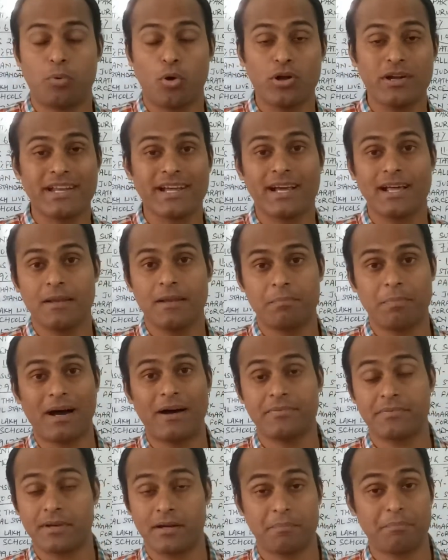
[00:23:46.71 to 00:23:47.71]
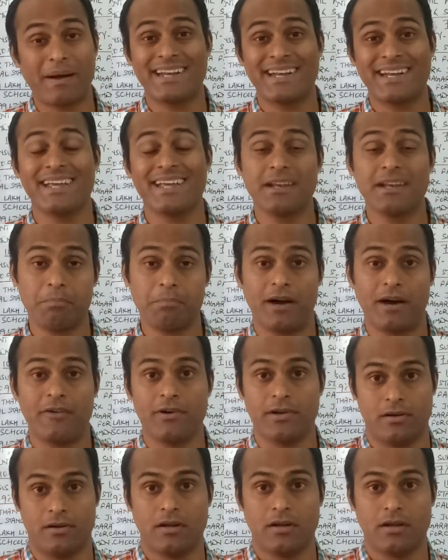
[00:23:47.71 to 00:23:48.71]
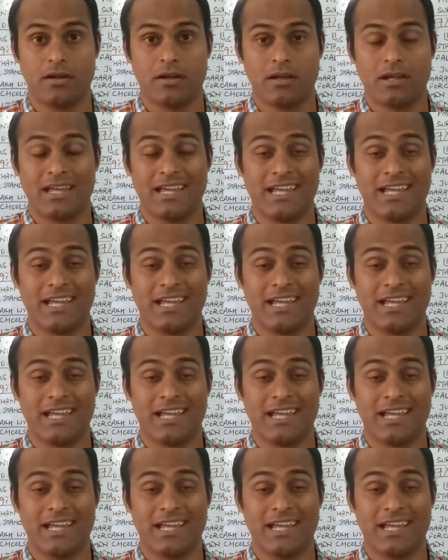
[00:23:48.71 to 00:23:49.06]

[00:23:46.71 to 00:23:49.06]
political party in power.